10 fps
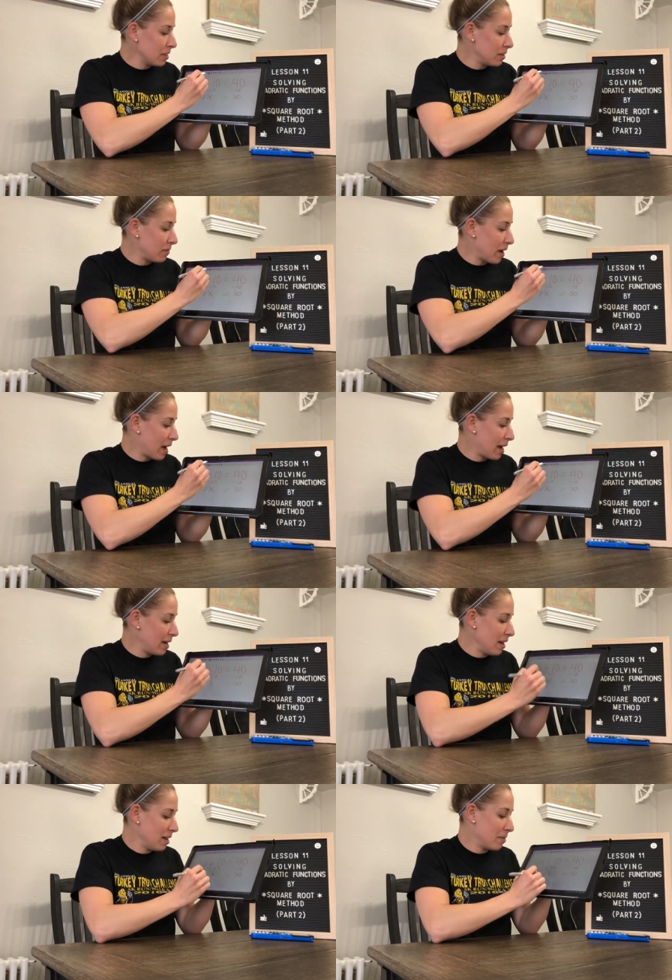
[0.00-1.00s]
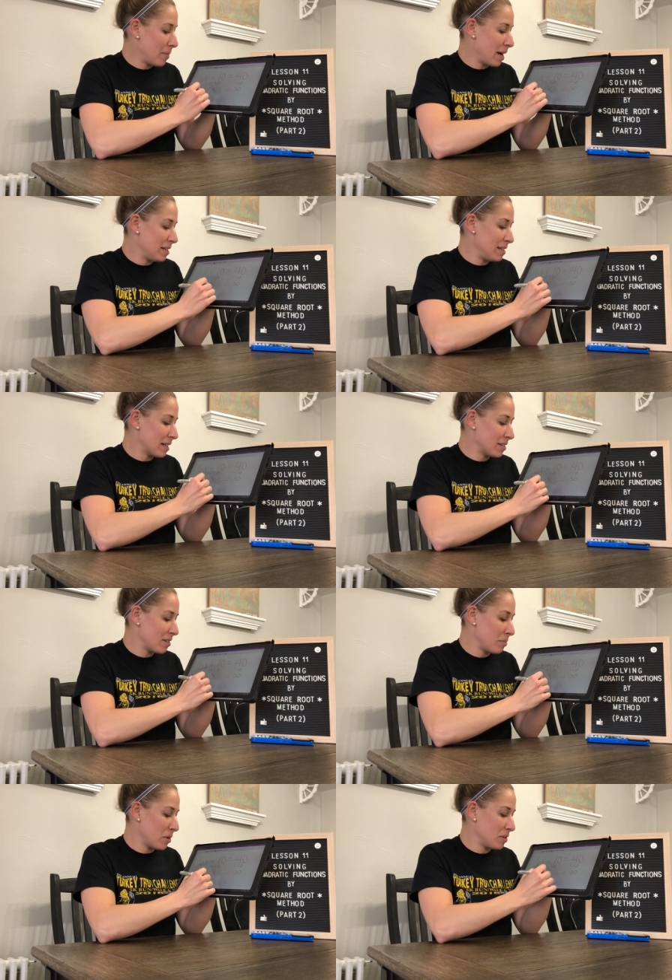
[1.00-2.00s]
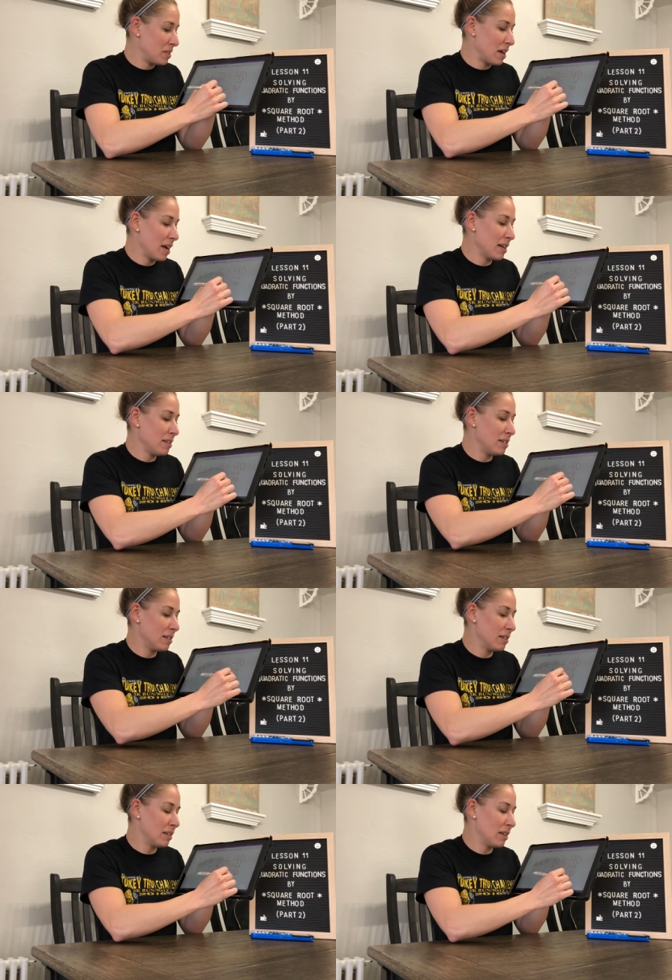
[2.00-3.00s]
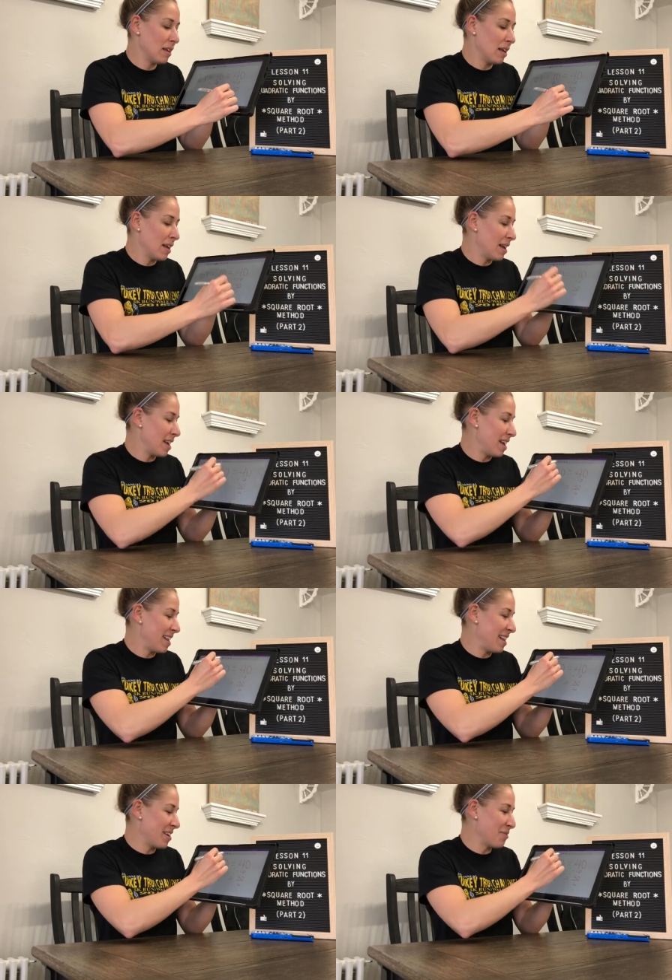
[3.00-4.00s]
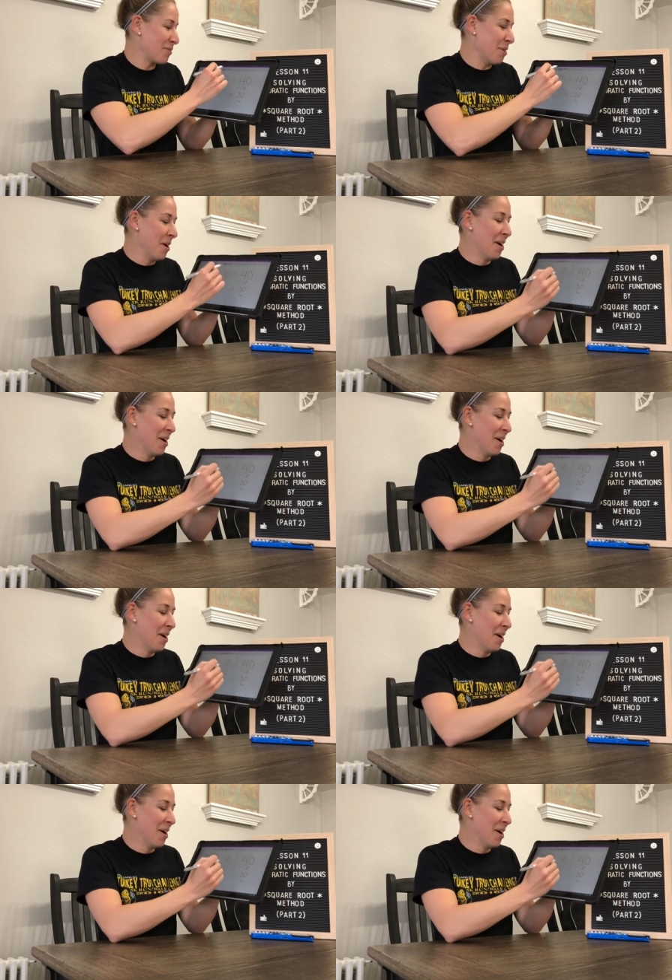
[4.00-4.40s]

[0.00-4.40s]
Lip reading: divide by 6 on both sides, and therefore